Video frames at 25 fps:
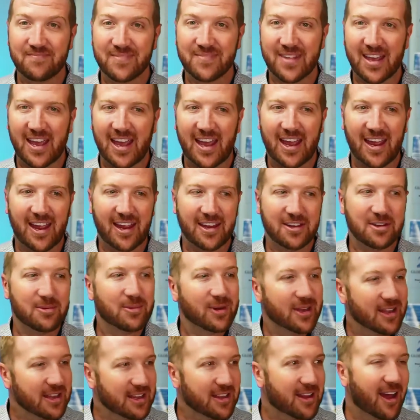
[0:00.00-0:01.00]
and you
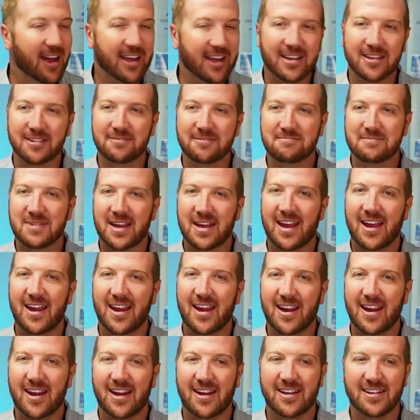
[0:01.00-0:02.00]
really like it,
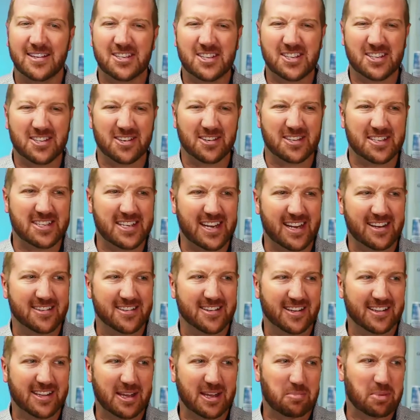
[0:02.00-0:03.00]
and it just sort of sounds
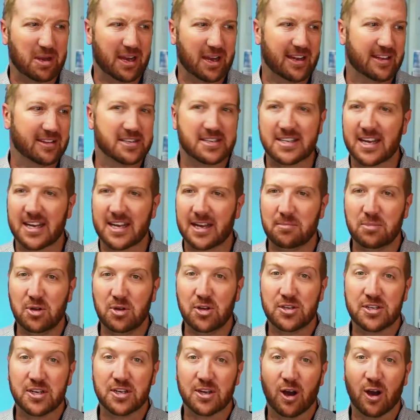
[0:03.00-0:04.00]
like they're playing the same
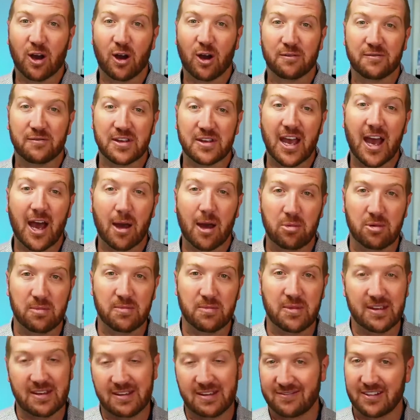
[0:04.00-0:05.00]
music off the album
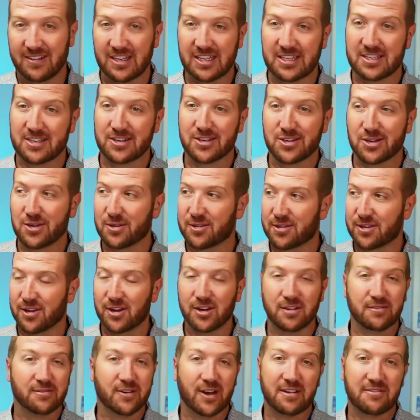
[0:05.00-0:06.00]
that you've listened to
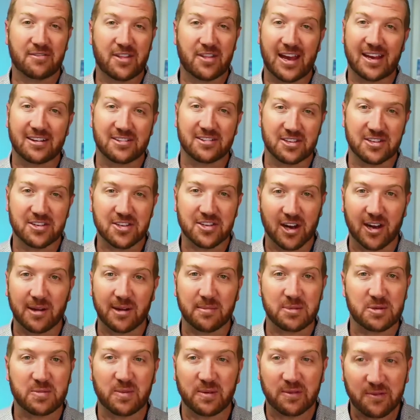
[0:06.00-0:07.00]
35,000
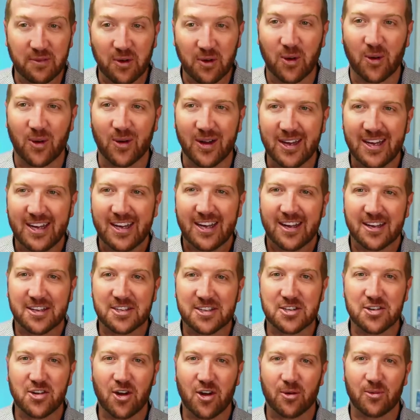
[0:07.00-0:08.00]
times before.
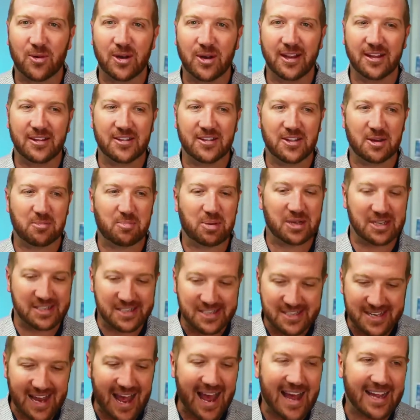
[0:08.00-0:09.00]
It's not really the
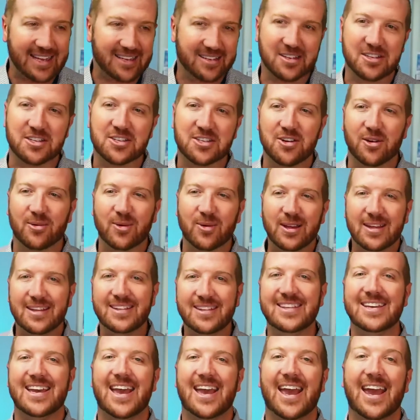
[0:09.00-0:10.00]
pizzazz. It's not really
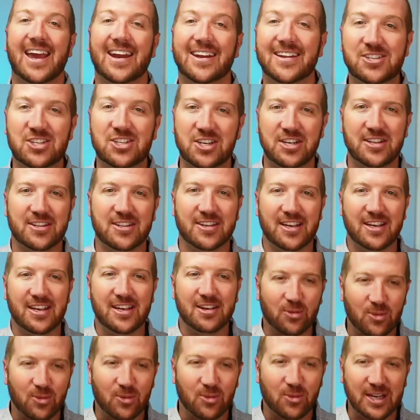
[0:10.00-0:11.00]
the energy that
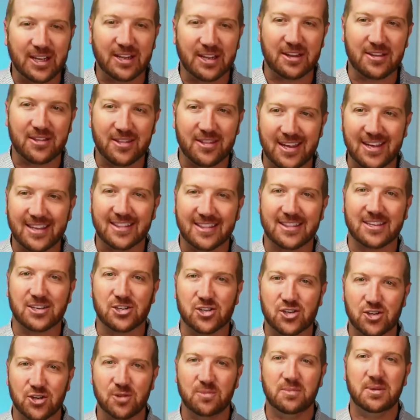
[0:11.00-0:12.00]
you really think that
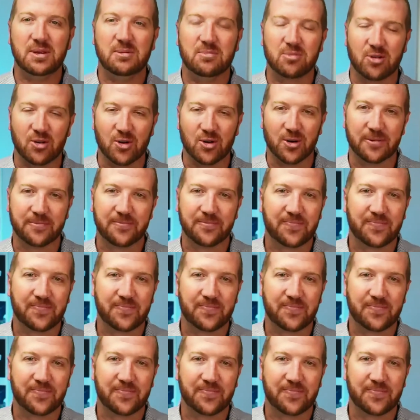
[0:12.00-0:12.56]
should be brought.